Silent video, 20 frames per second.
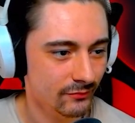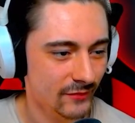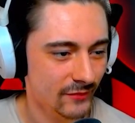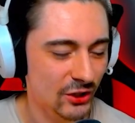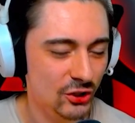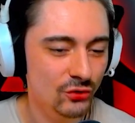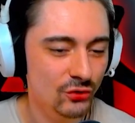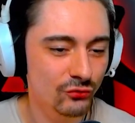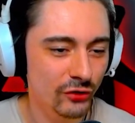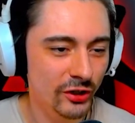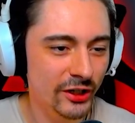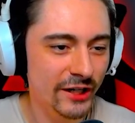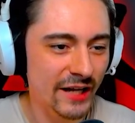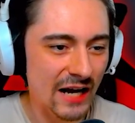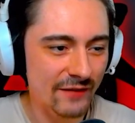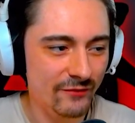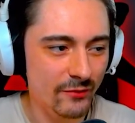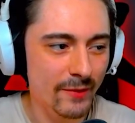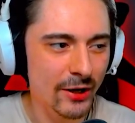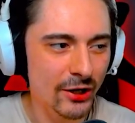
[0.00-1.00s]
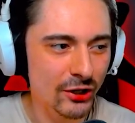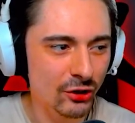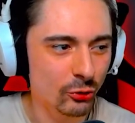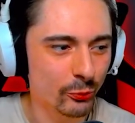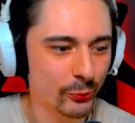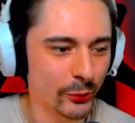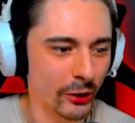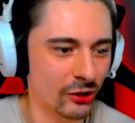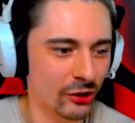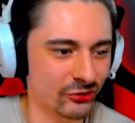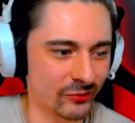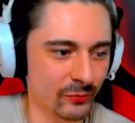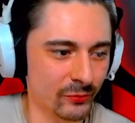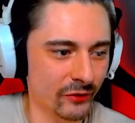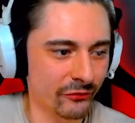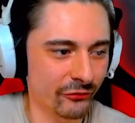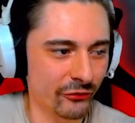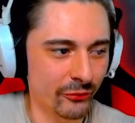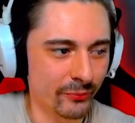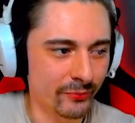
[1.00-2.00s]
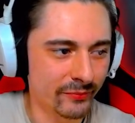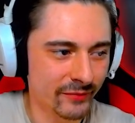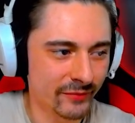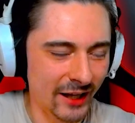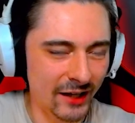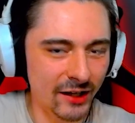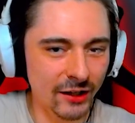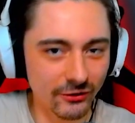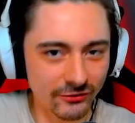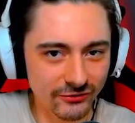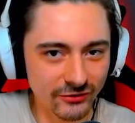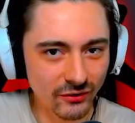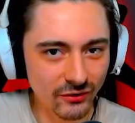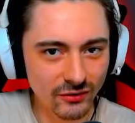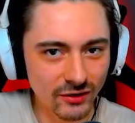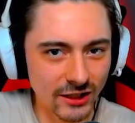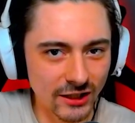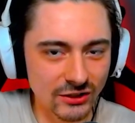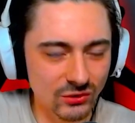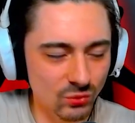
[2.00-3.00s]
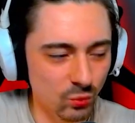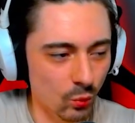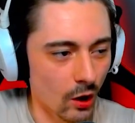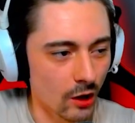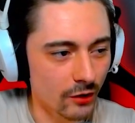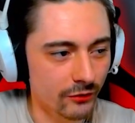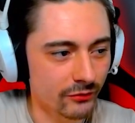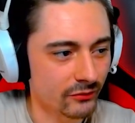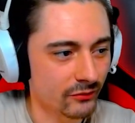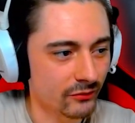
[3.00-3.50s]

They should really have a medical person with them. At least one.